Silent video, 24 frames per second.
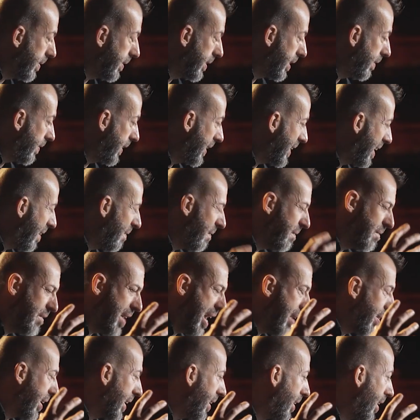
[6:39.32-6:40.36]
give you that
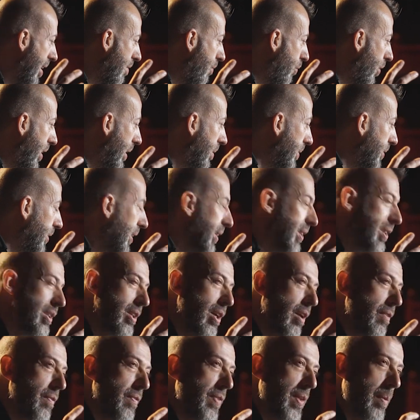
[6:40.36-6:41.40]
very high frequency
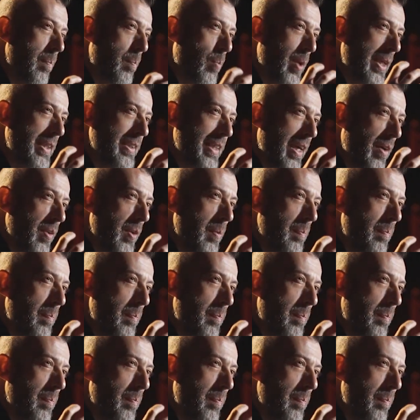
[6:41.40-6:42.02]
stuff that brings out